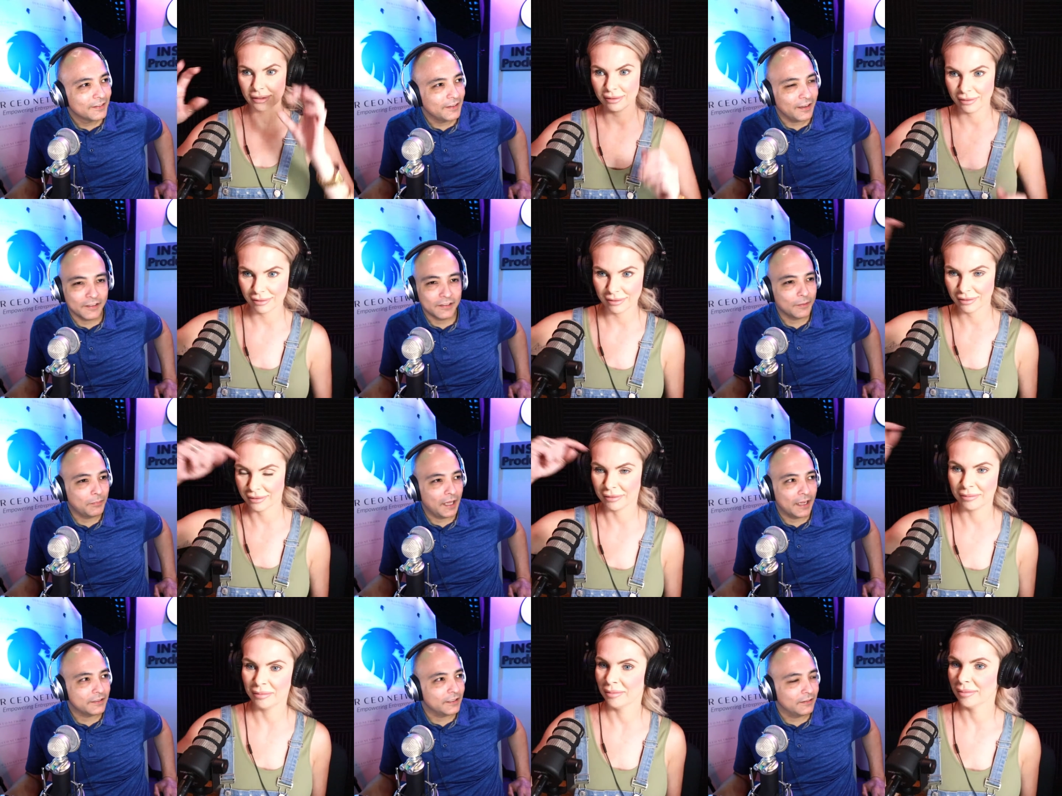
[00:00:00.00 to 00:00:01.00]
Speaker 1: just a
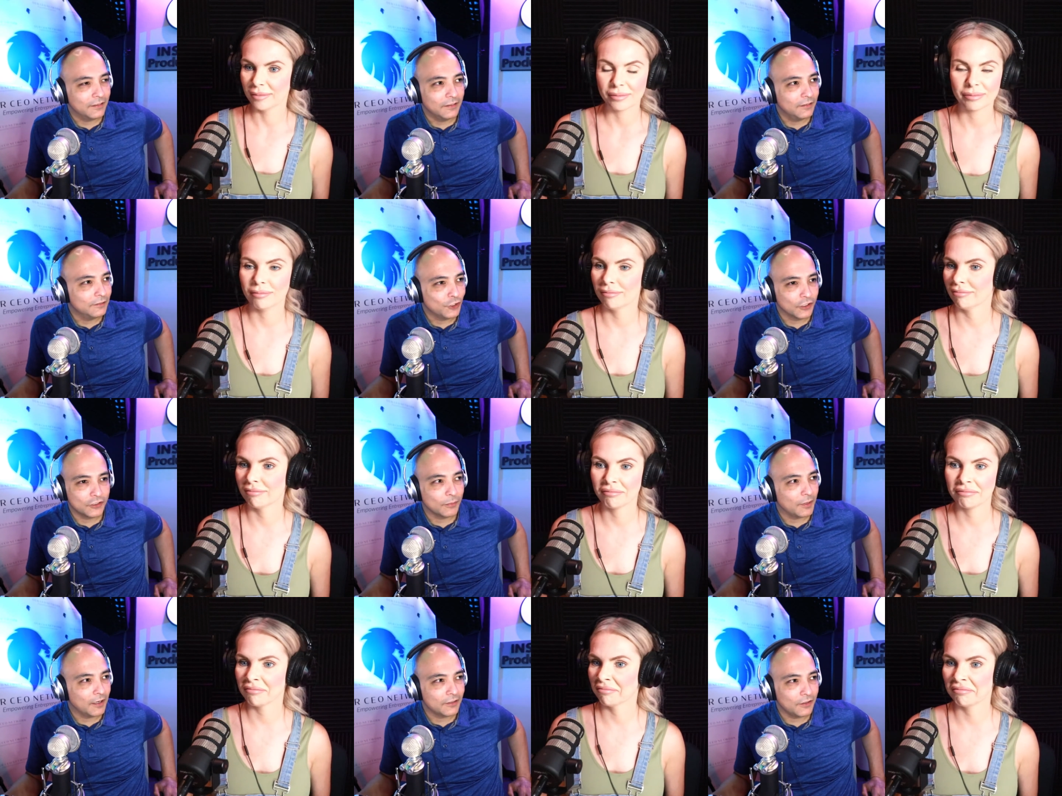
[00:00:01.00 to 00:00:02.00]
plastic little junction
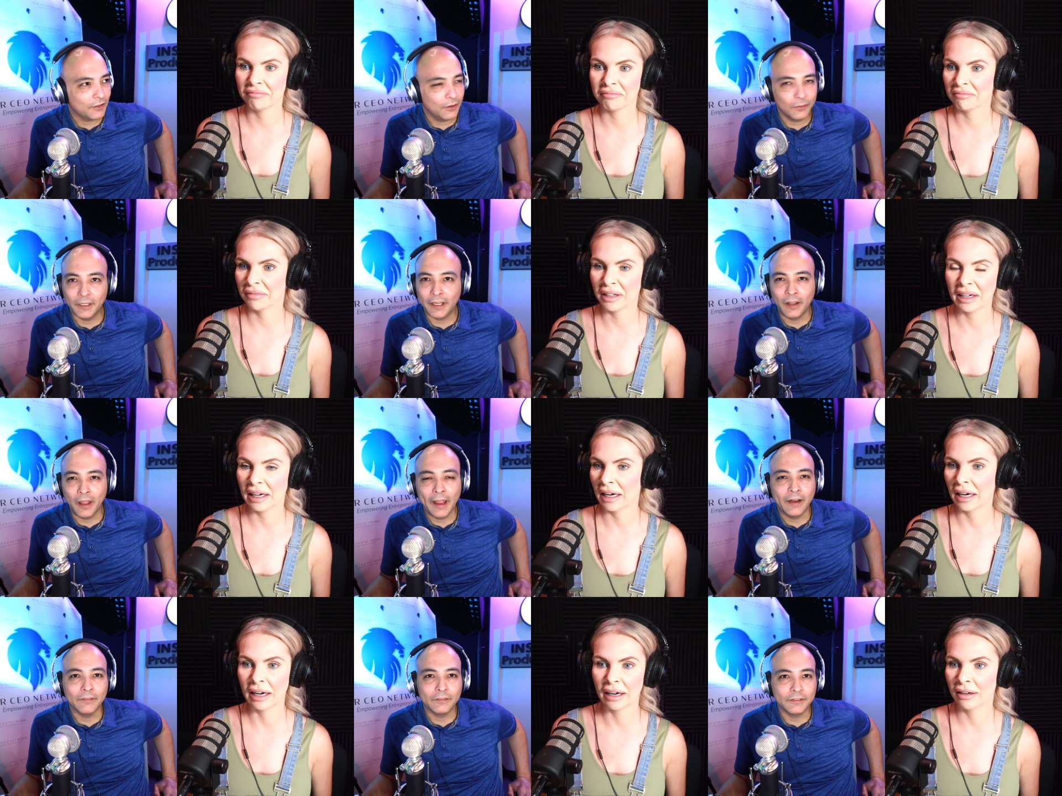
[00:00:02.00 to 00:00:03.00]
box. You throw like a line
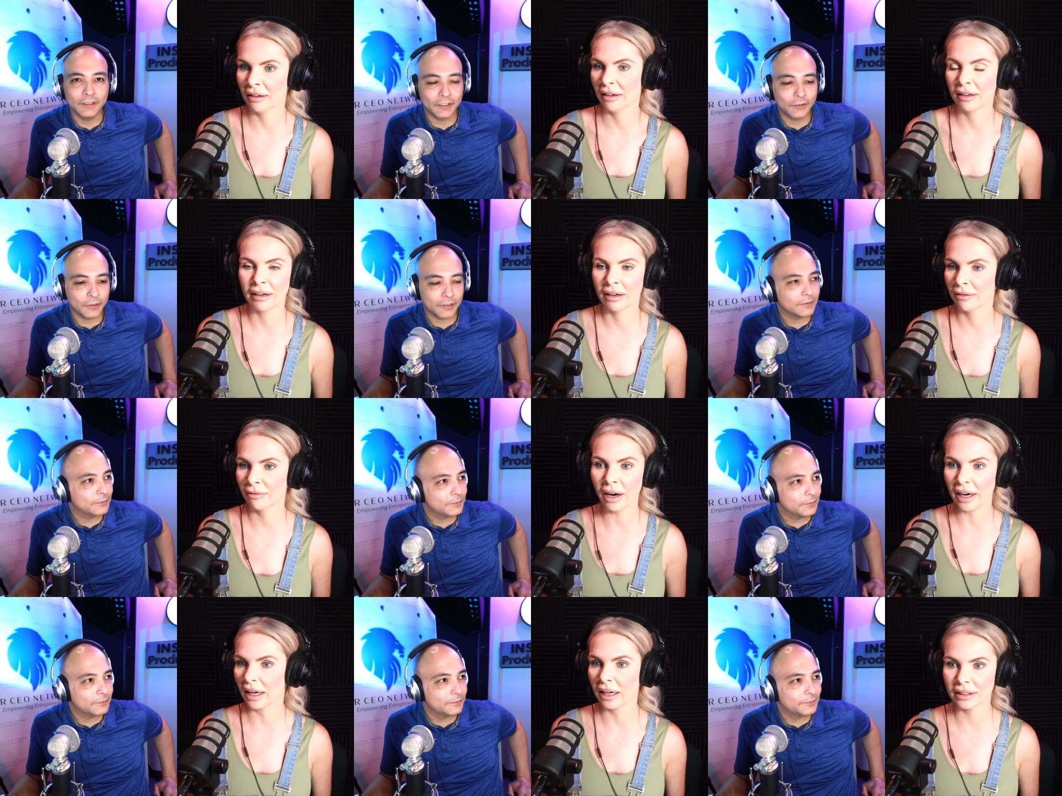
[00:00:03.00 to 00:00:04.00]
of electric.
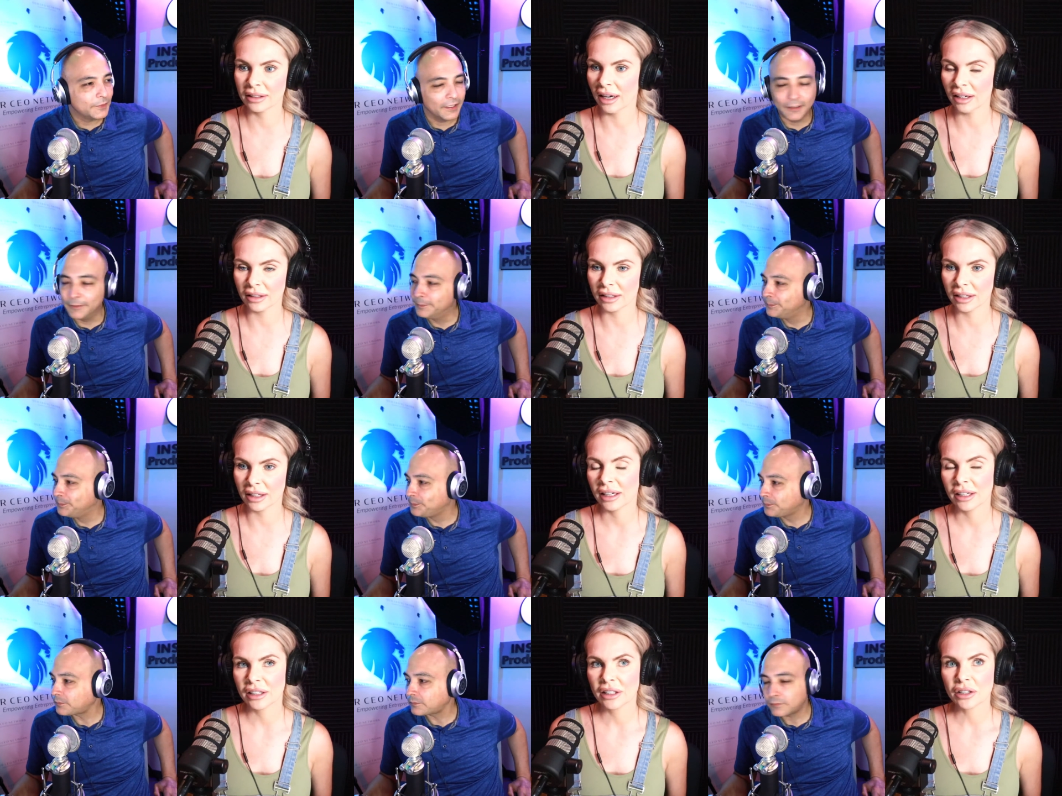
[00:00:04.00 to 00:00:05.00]
Speaker 2: Right. Exactly.
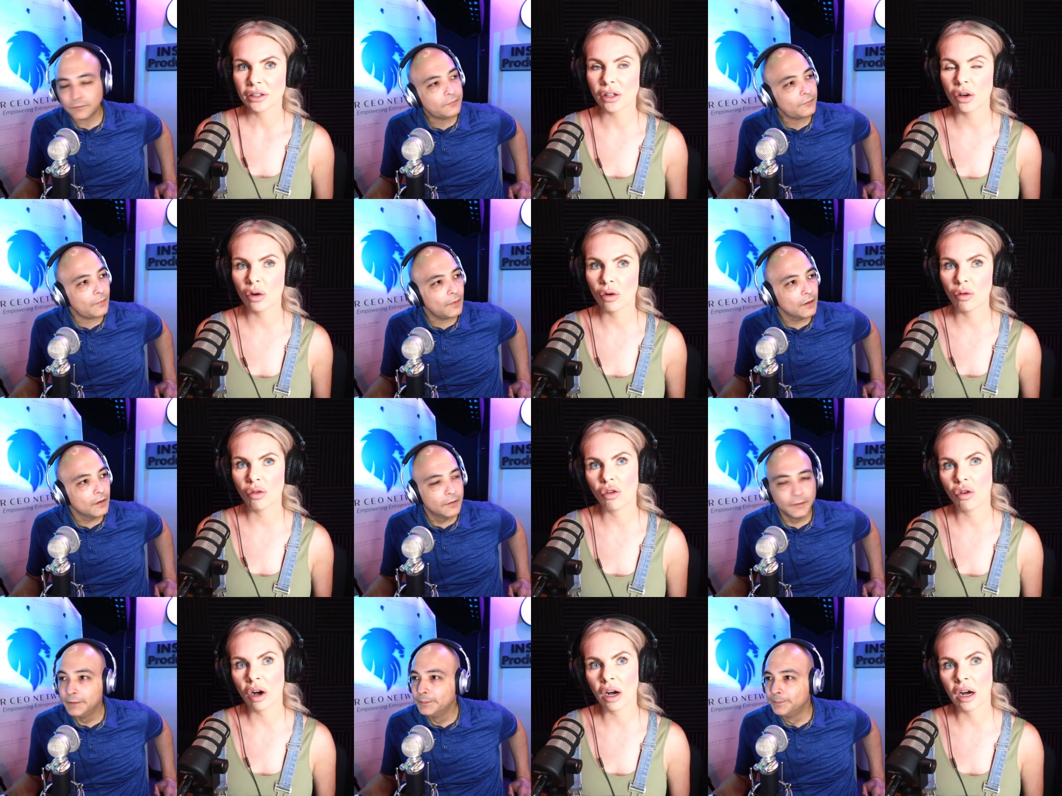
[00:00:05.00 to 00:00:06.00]
So,
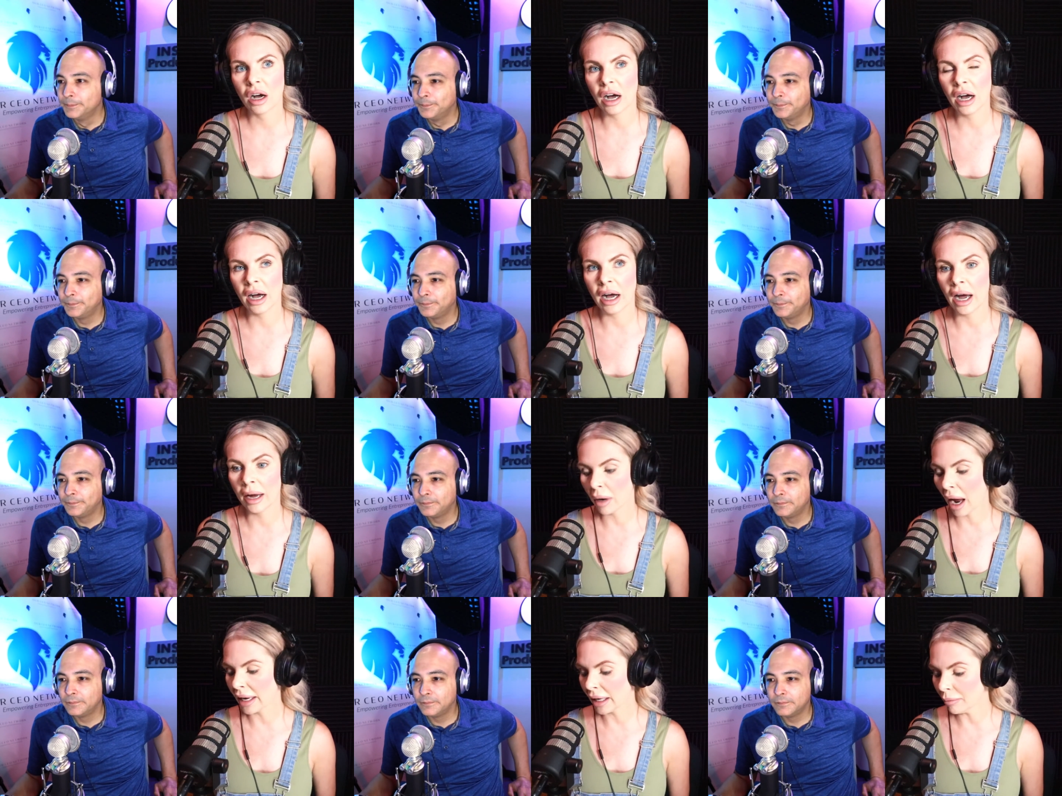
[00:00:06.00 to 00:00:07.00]
I'm
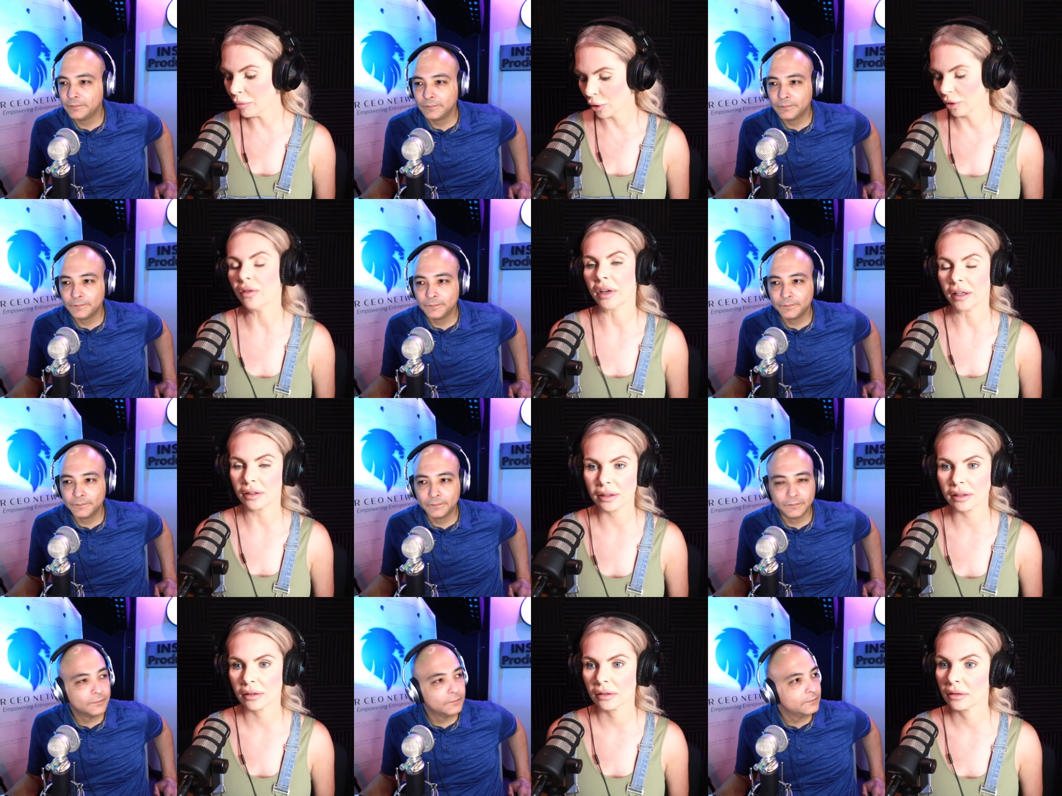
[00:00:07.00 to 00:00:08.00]
I am
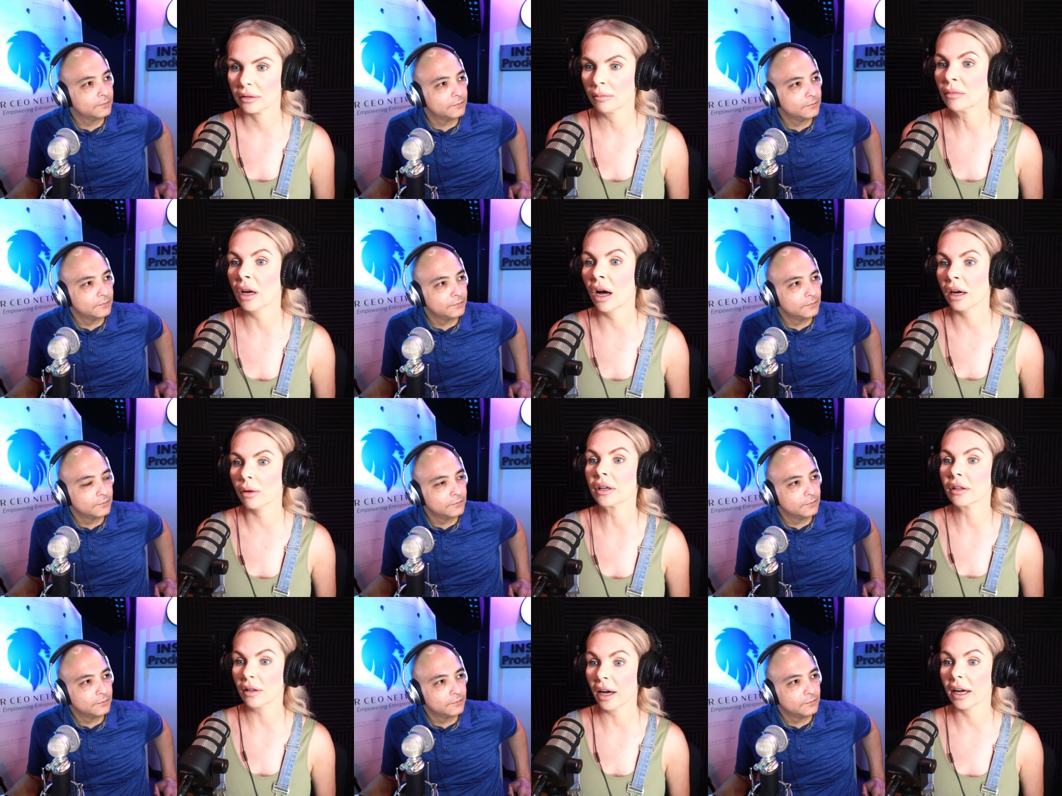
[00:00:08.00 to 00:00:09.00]
nervous not going to lie.